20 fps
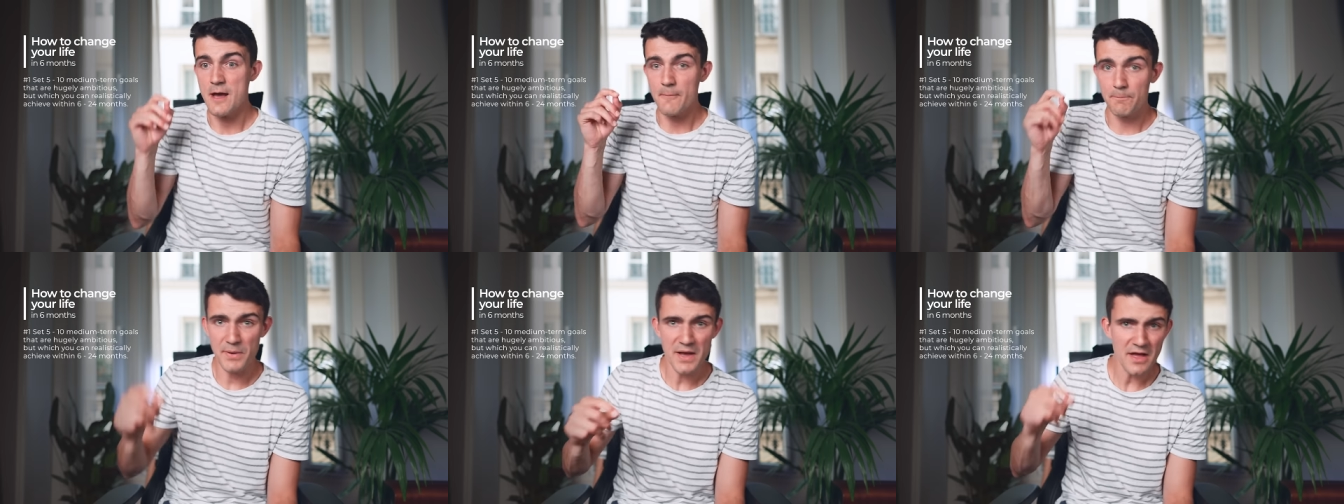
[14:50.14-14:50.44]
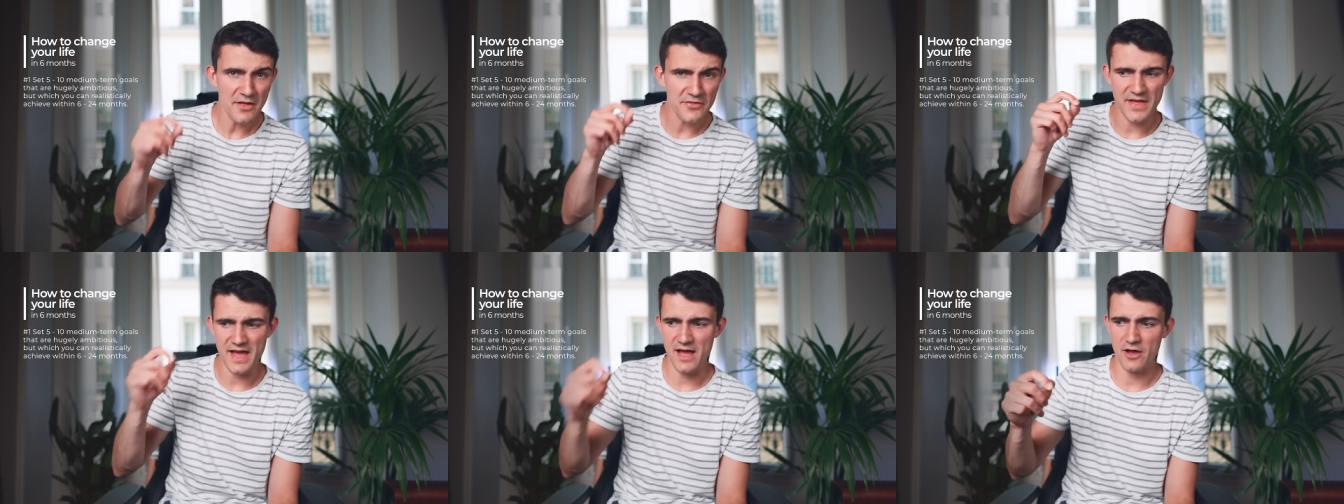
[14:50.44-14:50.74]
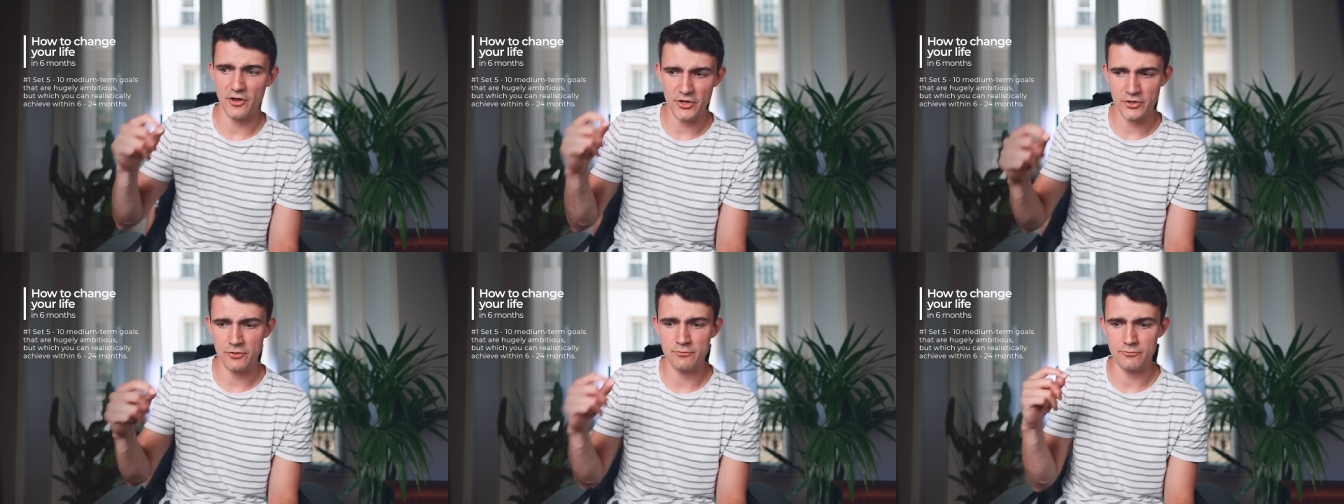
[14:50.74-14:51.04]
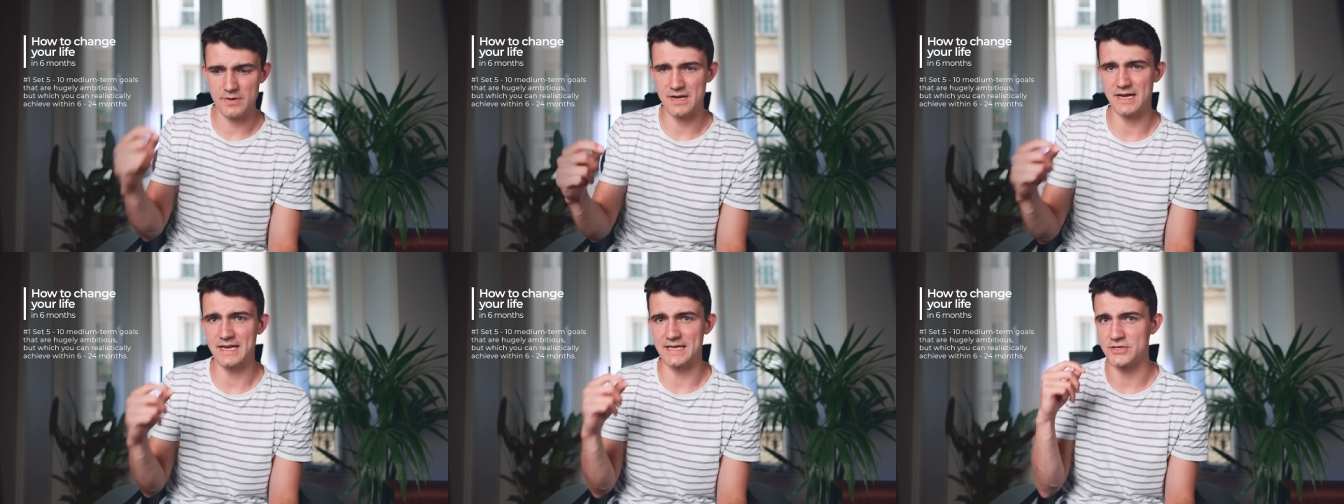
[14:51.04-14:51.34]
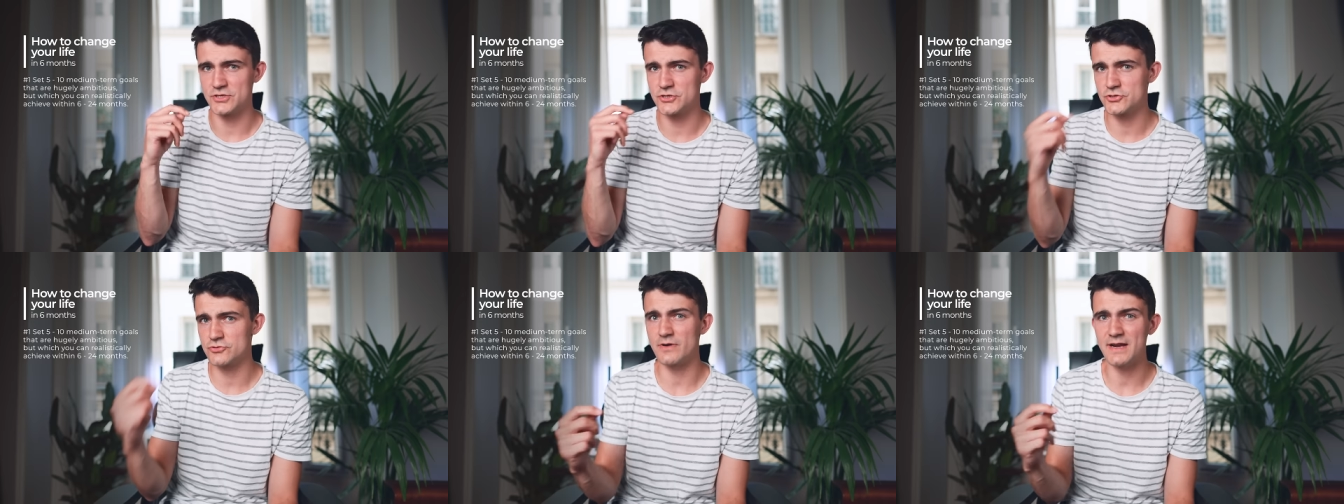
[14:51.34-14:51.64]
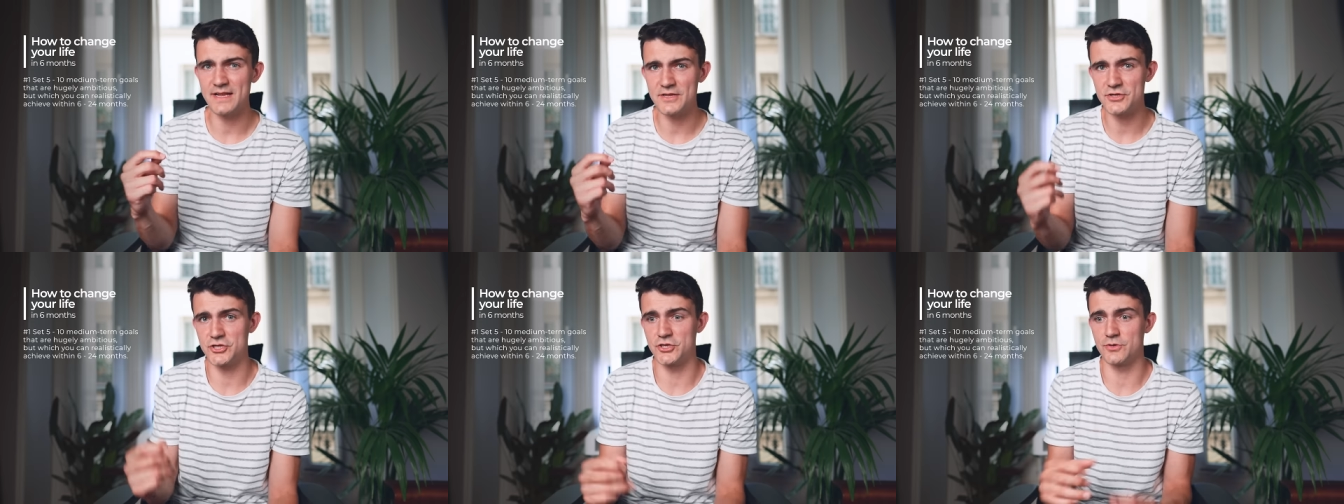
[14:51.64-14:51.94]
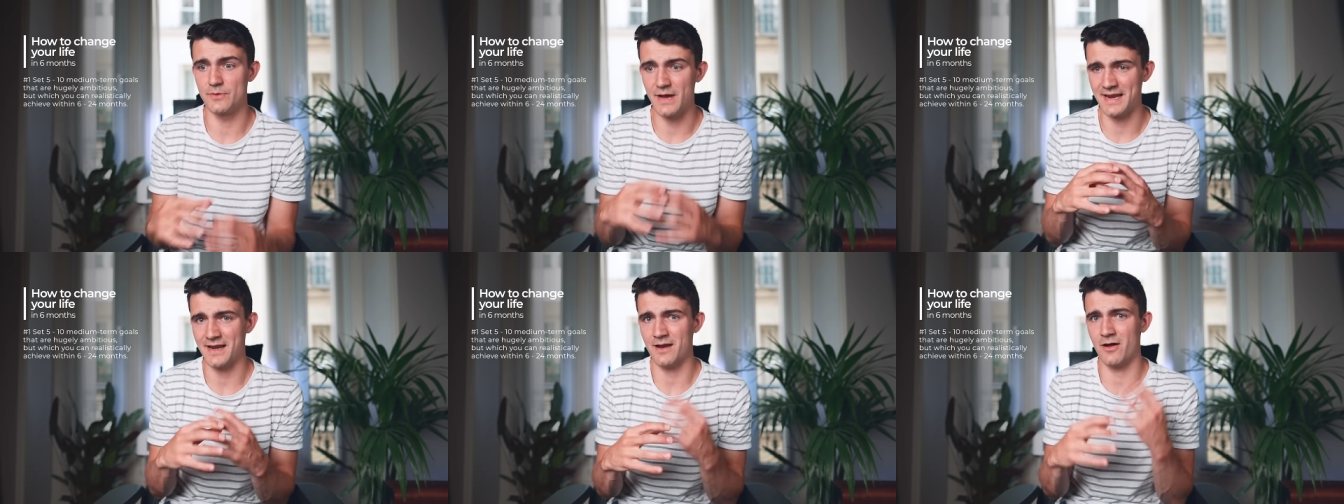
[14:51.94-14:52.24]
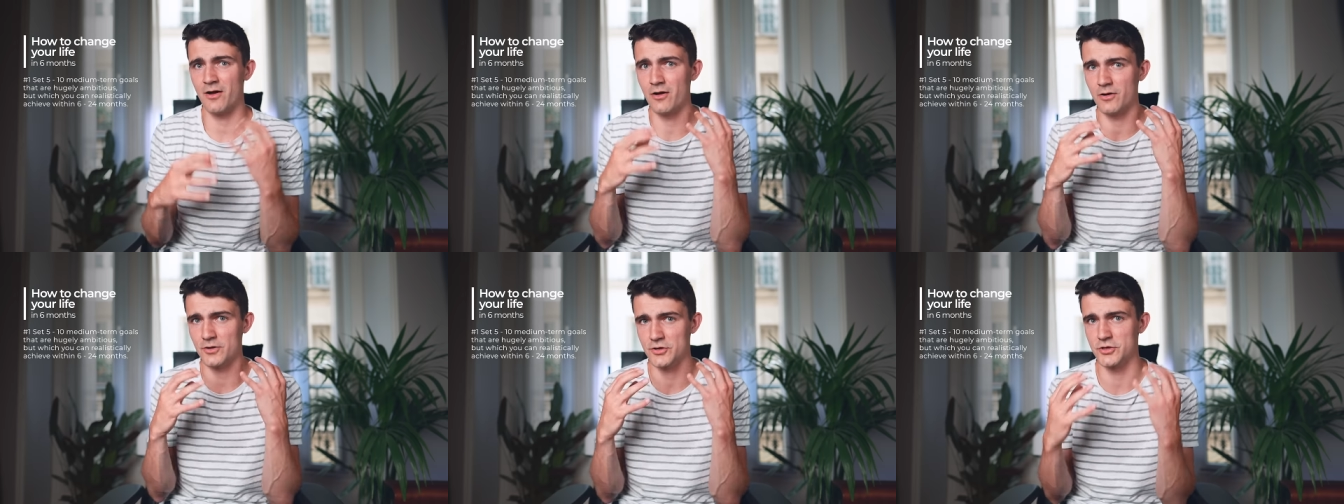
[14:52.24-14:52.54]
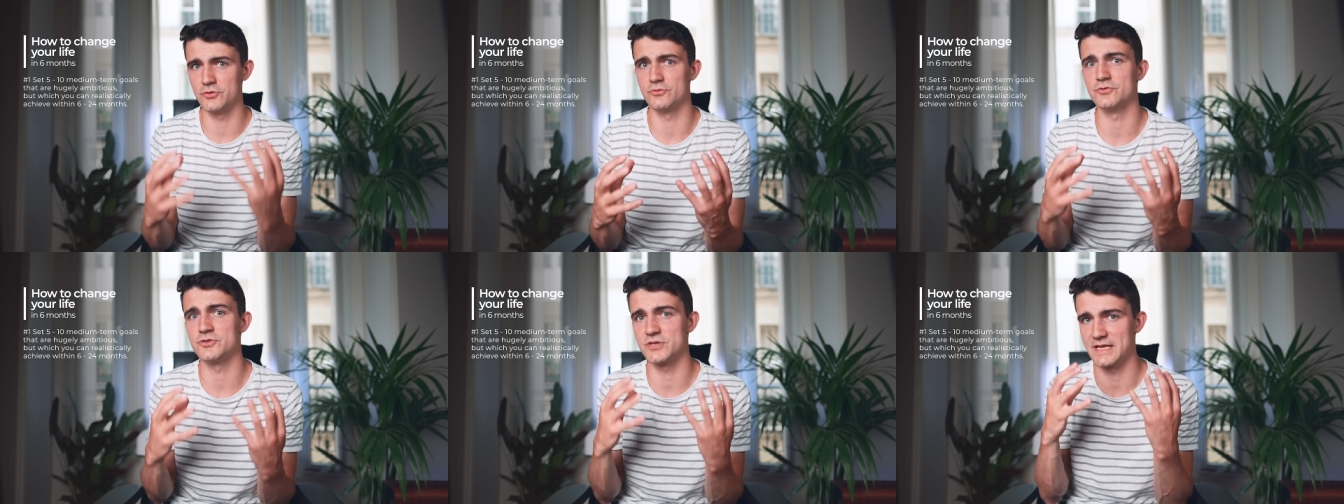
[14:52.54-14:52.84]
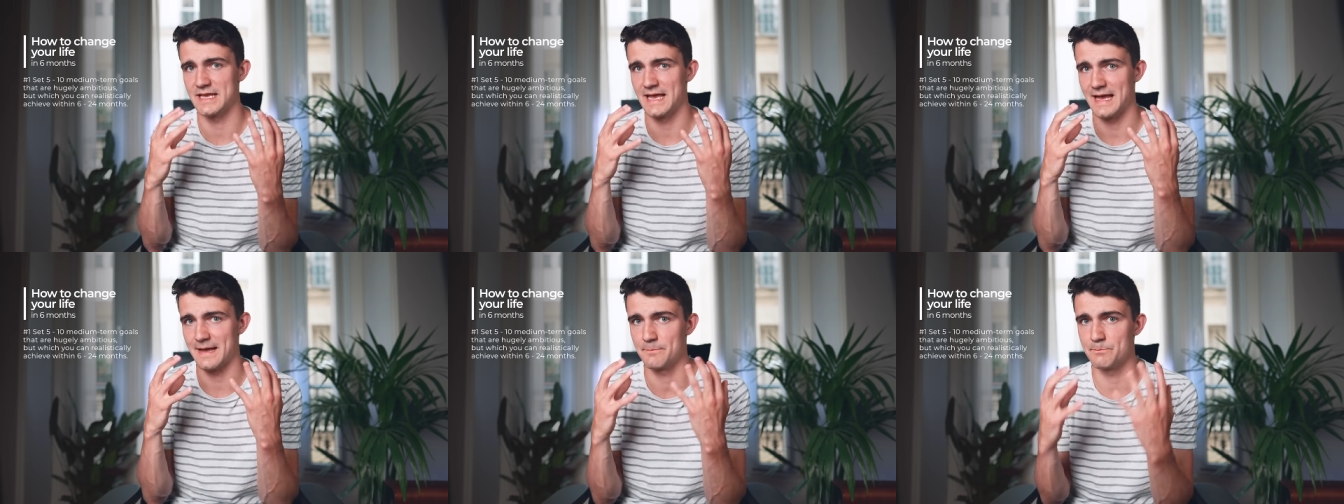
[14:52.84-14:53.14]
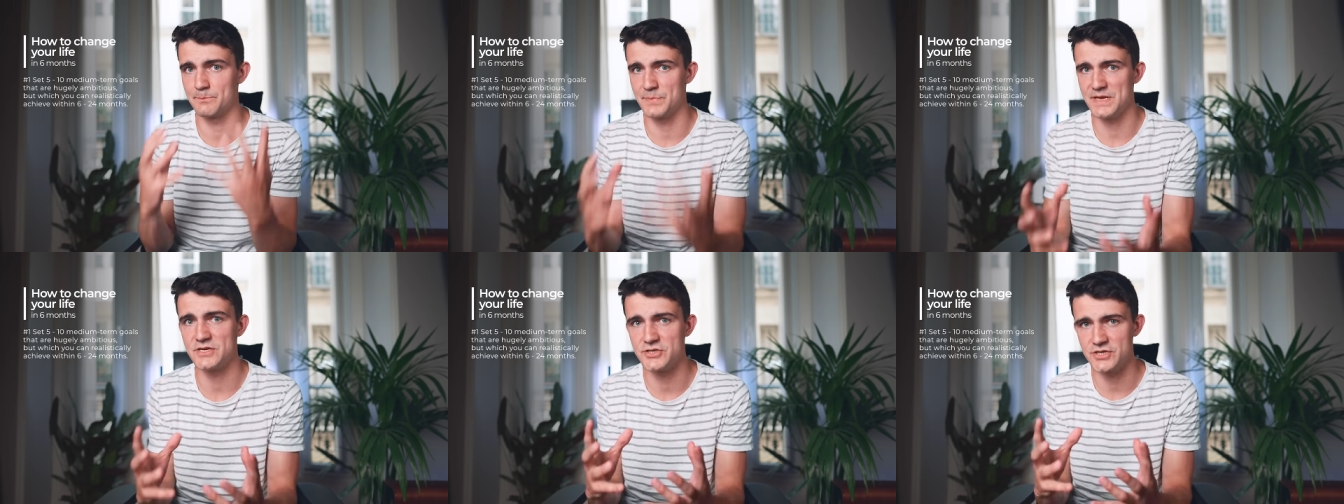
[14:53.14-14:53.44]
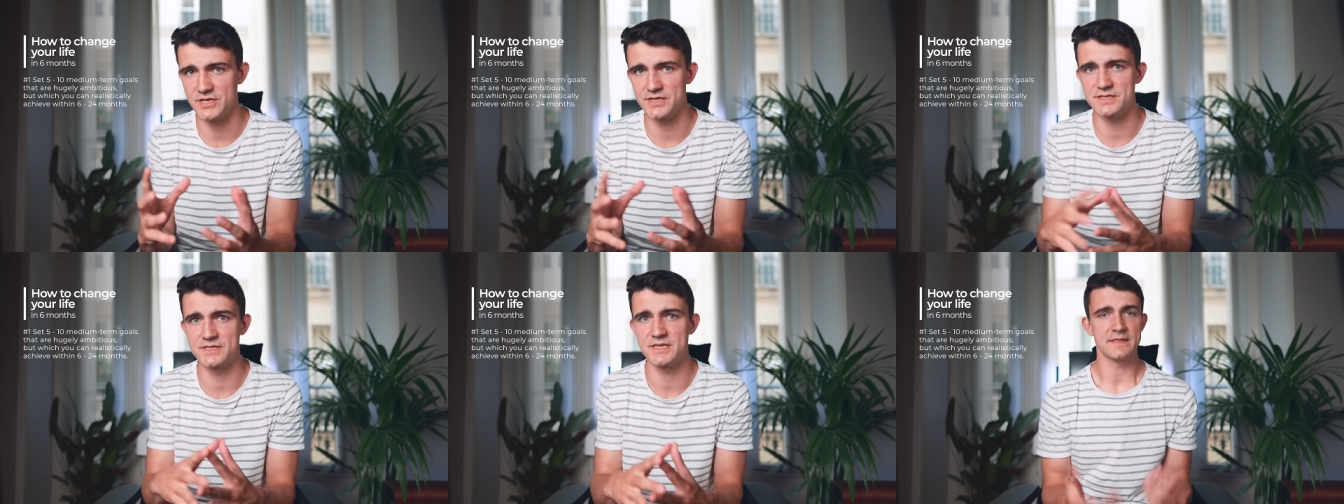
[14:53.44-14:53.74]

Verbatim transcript: but that are gonna really stretch you and are hugely ambitious.